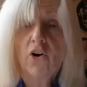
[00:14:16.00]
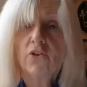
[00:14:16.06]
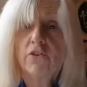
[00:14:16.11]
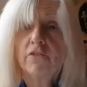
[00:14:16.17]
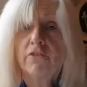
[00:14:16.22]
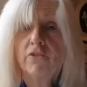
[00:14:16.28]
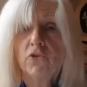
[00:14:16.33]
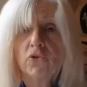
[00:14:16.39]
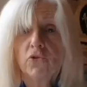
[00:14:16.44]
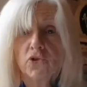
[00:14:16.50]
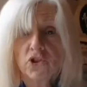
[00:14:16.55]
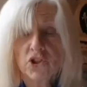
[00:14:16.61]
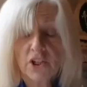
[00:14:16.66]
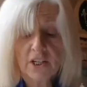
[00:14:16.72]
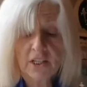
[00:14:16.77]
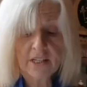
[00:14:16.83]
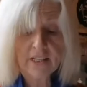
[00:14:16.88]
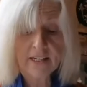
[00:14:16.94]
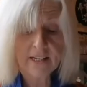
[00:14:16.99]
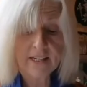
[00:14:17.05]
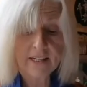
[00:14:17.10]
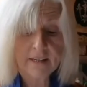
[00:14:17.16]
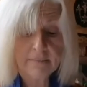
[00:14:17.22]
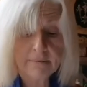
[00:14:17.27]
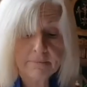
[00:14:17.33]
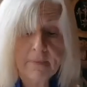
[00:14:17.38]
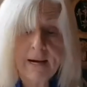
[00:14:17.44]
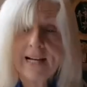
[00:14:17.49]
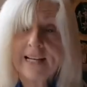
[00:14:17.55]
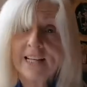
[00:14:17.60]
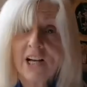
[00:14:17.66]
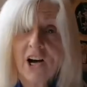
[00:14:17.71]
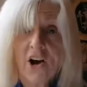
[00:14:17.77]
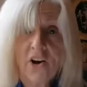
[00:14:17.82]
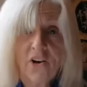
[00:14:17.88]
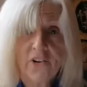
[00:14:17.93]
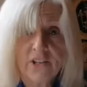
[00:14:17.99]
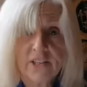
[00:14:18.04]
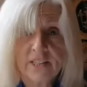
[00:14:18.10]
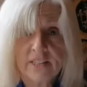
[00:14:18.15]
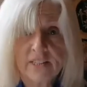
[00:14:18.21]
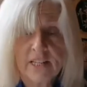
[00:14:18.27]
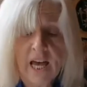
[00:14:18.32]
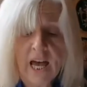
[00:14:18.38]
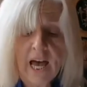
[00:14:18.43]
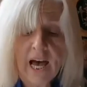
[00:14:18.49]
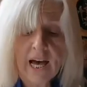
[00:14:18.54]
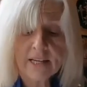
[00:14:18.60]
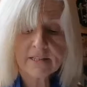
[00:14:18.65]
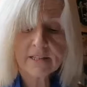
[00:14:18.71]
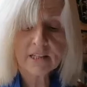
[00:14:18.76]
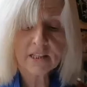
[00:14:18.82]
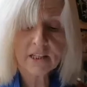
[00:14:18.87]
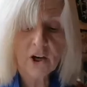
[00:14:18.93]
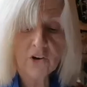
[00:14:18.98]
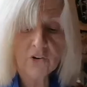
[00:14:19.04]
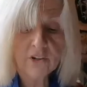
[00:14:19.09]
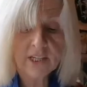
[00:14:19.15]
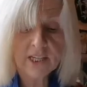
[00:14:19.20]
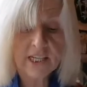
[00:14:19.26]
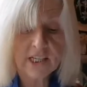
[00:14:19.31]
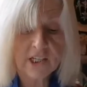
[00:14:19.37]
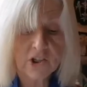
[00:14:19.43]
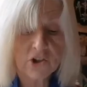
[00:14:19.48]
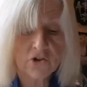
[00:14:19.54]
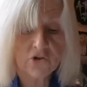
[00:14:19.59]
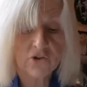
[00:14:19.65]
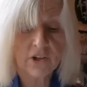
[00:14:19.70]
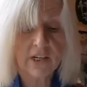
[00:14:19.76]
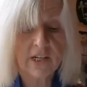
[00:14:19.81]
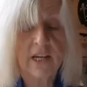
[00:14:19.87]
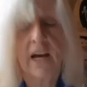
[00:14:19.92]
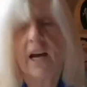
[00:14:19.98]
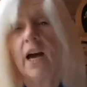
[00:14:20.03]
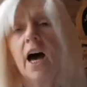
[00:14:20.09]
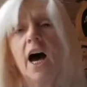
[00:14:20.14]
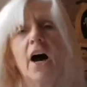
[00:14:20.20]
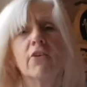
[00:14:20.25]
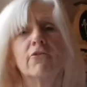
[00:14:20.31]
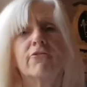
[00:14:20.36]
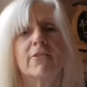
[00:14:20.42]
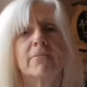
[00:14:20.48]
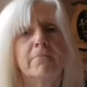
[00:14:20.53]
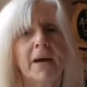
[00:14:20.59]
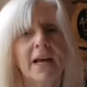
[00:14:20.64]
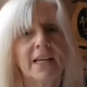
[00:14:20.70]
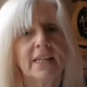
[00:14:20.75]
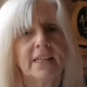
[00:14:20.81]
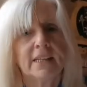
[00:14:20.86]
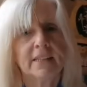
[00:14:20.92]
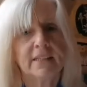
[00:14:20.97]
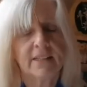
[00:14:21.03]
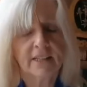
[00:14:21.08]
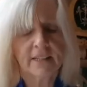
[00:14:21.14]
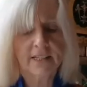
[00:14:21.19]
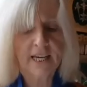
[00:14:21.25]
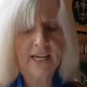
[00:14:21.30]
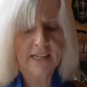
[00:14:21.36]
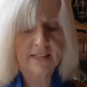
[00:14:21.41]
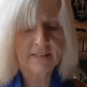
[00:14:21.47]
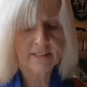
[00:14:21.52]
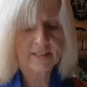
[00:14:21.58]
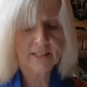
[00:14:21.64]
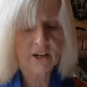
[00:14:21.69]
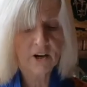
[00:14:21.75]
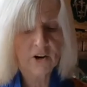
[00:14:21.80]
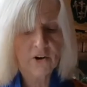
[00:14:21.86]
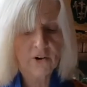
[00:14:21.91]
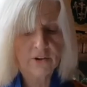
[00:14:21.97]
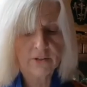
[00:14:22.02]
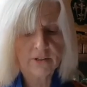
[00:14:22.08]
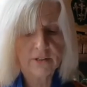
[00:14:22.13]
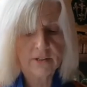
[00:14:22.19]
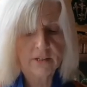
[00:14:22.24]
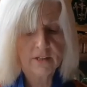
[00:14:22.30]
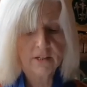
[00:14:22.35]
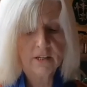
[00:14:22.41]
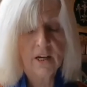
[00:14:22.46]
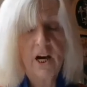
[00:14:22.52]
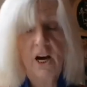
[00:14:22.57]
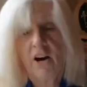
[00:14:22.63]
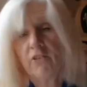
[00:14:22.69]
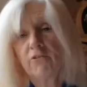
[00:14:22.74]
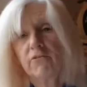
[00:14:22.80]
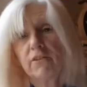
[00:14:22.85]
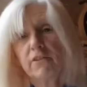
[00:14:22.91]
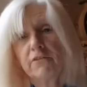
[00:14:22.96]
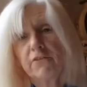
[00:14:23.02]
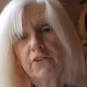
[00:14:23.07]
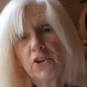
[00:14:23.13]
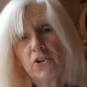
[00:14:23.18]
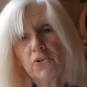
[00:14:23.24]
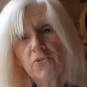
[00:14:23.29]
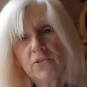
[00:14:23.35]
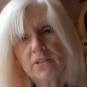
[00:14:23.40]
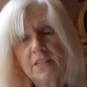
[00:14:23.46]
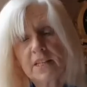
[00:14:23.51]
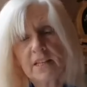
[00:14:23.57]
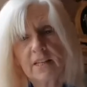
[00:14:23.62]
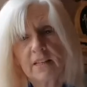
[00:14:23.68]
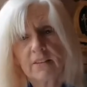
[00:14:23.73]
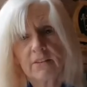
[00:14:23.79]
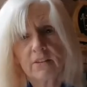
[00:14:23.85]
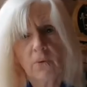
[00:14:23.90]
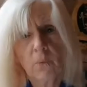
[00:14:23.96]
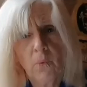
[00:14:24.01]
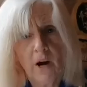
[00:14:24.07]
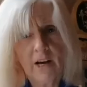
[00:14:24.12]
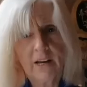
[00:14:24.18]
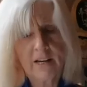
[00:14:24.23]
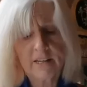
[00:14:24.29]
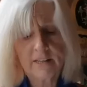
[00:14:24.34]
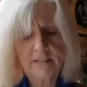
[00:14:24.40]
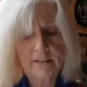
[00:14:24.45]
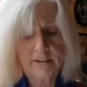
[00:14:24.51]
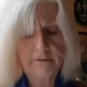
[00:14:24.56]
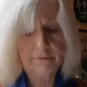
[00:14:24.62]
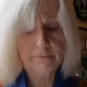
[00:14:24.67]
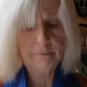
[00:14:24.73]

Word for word: Unfortunately, mankind has a long history of rebelling against God, of refusing the ways